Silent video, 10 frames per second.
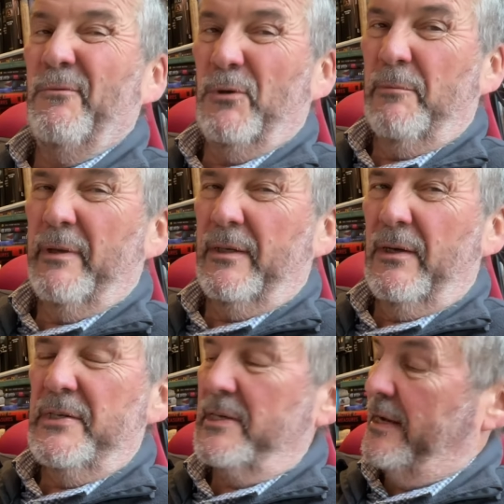would have been
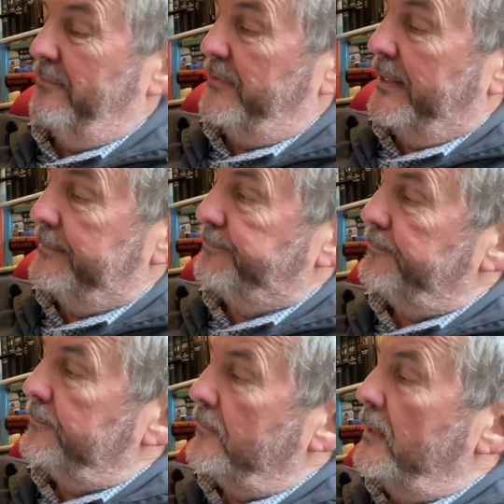nice to have that.
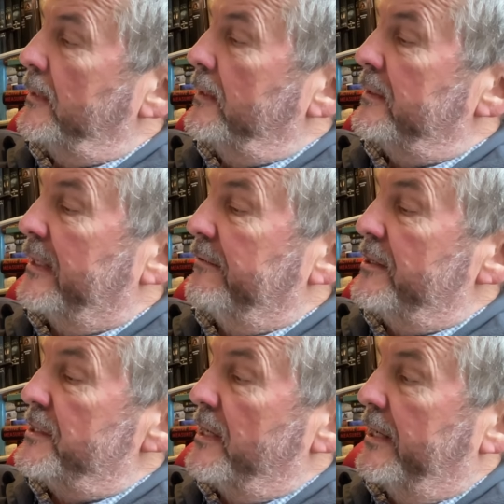There
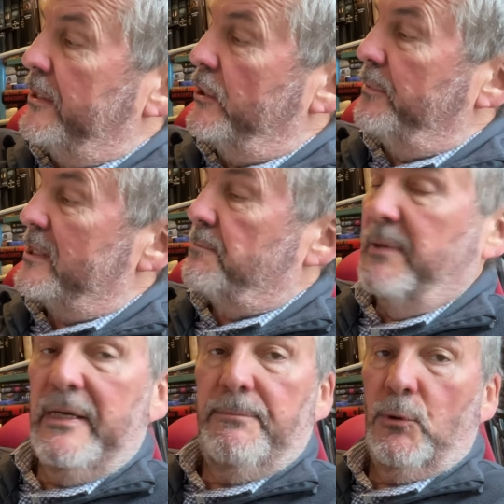is a
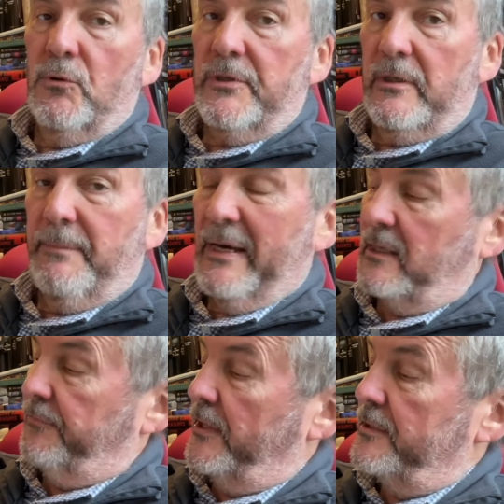USB port at the back
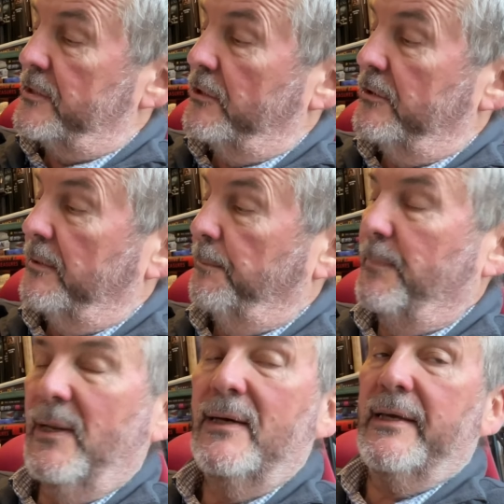of it, so you can
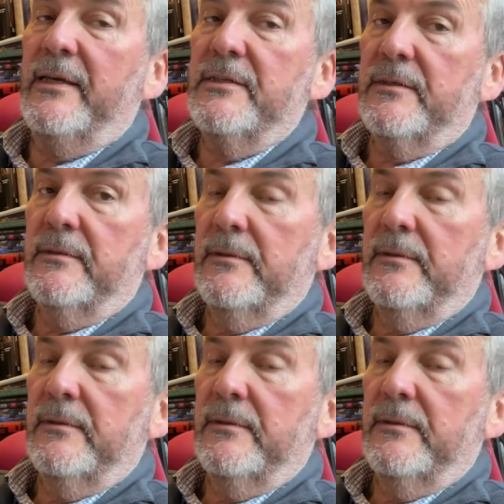plug it